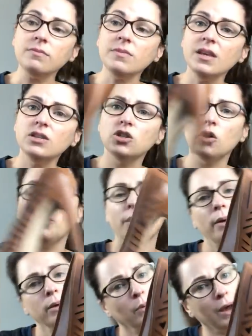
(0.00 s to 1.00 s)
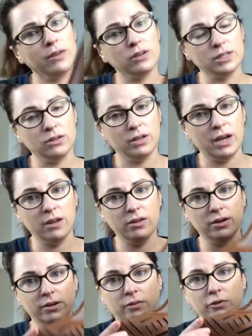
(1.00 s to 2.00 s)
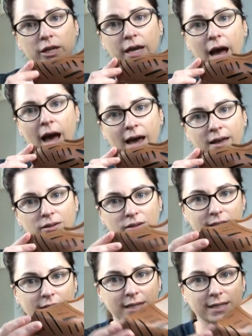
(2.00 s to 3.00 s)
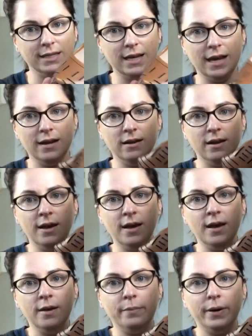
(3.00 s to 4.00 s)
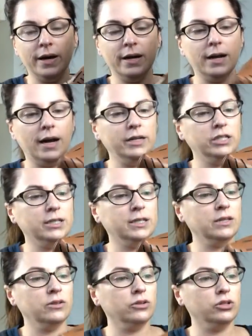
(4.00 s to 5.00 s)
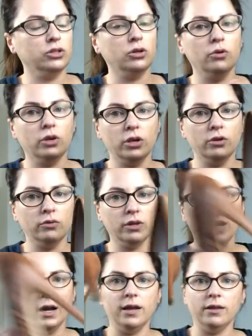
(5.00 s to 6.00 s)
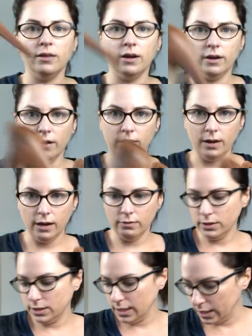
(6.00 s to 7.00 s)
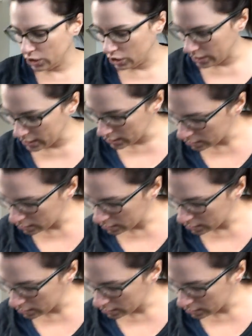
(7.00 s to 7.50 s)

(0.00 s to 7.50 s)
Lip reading: So probably why they're still there, they're really high and they're a size 10. But I just think they're so cute that I thought I would take a chance